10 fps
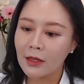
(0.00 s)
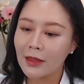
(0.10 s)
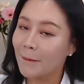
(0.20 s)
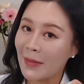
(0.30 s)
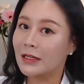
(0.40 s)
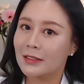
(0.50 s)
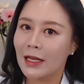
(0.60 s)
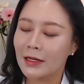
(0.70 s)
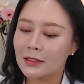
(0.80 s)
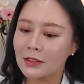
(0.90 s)
that makes
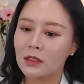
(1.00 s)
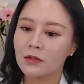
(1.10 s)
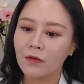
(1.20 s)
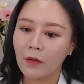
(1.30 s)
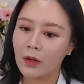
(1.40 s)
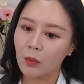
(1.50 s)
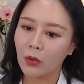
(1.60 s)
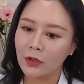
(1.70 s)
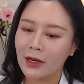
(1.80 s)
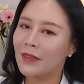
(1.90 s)
sense is very
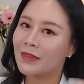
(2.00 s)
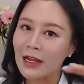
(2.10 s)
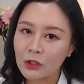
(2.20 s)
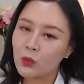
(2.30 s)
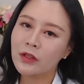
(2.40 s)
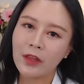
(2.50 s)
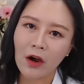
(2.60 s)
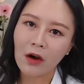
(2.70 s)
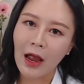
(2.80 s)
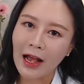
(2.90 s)
important. And that's what
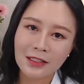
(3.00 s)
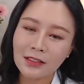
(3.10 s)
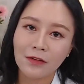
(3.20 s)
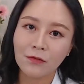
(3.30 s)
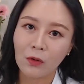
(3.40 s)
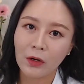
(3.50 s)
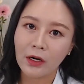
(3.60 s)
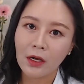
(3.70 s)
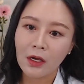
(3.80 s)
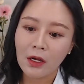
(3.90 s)
they're asking
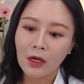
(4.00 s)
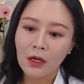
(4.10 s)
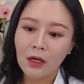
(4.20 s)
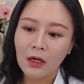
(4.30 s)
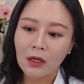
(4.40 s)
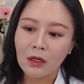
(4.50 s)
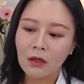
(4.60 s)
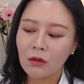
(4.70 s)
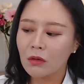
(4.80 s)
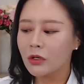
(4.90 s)
for.
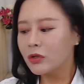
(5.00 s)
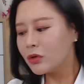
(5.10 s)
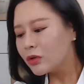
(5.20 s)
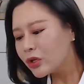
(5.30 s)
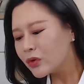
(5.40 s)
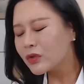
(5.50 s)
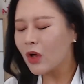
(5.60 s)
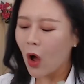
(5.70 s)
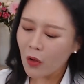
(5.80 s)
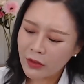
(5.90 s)
You use
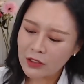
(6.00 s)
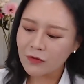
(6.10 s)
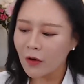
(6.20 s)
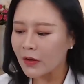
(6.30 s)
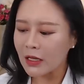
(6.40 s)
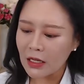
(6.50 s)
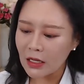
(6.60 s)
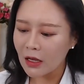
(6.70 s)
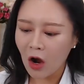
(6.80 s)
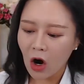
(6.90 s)
all these very
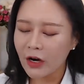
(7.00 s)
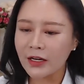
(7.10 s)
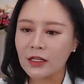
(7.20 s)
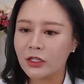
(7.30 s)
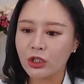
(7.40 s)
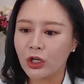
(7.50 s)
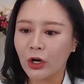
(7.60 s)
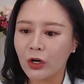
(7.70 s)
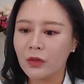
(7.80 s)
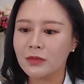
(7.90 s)
hard English
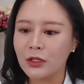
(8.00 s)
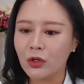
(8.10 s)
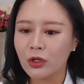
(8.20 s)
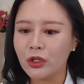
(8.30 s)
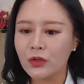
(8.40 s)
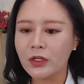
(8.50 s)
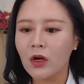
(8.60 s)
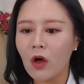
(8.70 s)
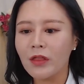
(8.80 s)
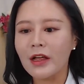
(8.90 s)
terms and you're using
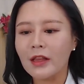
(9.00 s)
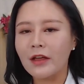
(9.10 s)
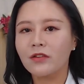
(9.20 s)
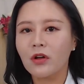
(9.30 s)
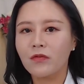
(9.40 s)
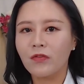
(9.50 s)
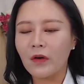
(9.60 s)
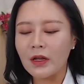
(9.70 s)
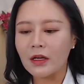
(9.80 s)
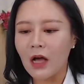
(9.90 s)
all that
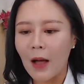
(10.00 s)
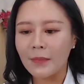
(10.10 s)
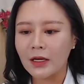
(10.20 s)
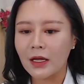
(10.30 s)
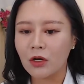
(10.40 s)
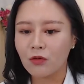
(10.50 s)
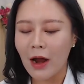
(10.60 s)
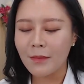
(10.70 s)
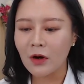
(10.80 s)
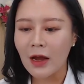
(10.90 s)
very complicated
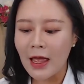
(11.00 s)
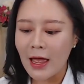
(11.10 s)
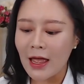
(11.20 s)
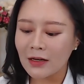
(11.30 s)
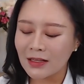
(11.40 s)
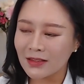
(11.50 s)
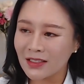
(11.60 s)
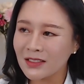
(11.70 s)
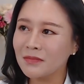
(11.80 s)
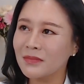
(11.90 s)
grammar and it
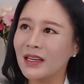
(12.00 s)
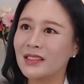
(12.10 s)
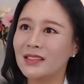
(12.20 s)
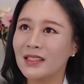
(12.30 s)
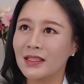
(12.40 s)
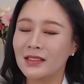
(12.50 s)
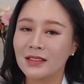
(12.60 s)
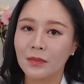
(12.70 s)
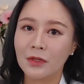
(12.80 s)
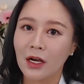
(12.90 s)
doesn't make sense
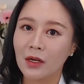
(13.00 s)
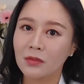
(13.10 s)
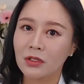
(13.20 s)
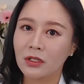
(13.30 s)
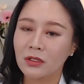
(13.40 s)
sometimes.